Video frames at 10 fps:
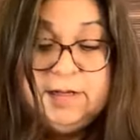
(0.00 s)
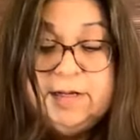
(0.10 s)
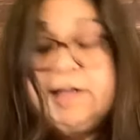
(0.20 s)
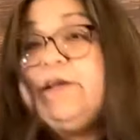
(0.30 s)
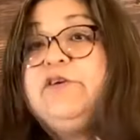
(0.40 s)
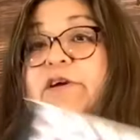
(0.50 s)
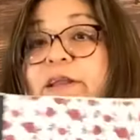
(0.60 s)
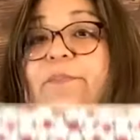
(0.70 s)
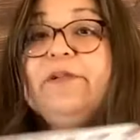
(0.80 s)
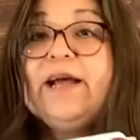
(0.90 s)
Now you can
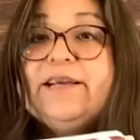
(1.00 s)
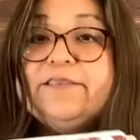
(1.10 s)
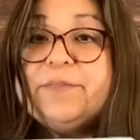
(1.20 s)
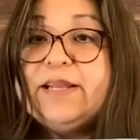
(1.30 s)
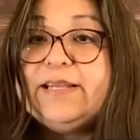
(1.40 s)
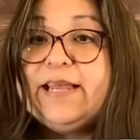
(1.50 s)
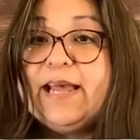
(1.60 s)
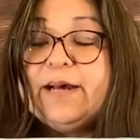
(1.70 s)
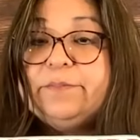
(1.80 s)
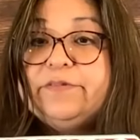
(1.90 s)
apply as many
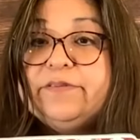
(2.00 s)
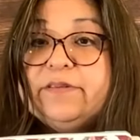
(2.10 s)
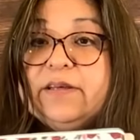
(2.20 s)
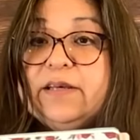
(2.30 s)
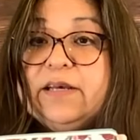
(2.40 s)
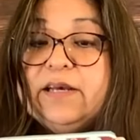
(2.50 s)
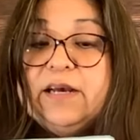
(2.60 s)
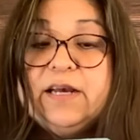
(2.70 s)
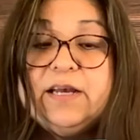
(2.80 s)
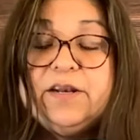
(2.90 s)
tabs
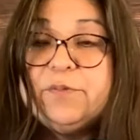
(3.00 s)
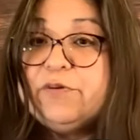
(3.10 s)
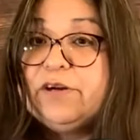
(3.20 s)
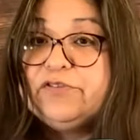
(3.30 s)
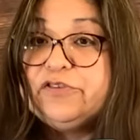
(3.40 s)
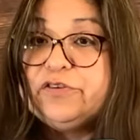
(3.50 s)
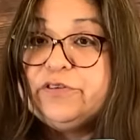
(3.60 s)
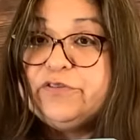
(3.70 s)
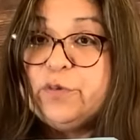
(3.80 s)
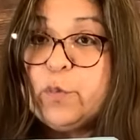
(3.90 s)
in your prayer journal
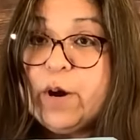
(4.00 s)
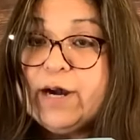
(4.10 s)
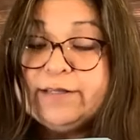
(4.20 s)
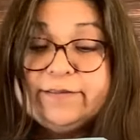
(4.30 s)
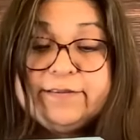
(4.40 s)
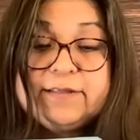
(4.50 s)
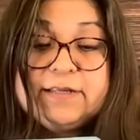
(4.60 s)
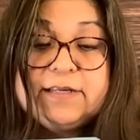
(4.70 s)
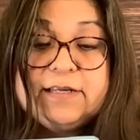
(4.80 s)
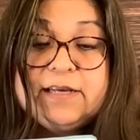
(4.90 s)
as you want.
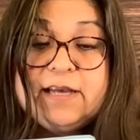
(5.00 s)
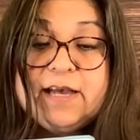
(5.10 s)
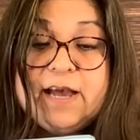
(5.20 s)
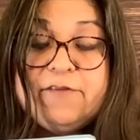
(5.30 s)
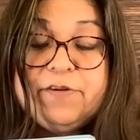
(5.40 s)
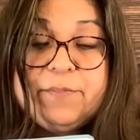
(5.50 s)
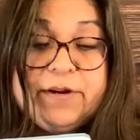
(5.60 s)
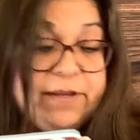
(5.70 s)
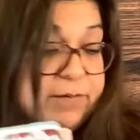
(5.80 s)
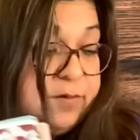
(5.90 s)

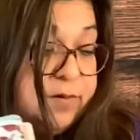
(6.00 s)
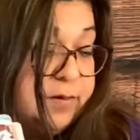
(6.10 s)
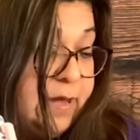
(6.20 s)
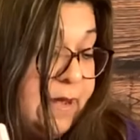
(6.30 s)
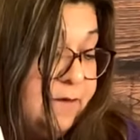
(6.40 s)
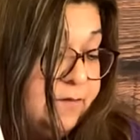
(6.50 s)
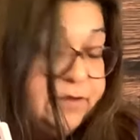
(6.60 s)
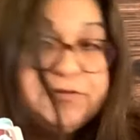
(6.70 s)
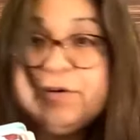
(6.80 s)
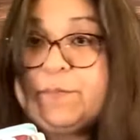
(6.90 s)
Everybody will have a
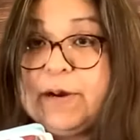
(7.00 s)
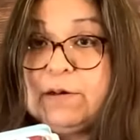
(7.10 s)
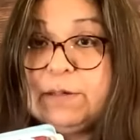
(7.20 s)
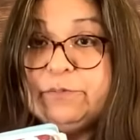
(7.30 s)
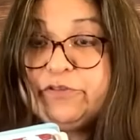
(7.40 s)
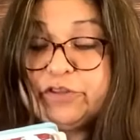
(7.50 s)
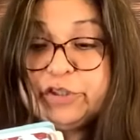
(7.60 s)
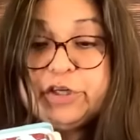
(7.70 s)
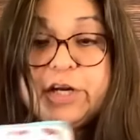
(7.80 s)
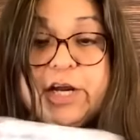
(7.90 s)
different amount, I'm
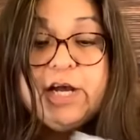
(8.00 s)
sure.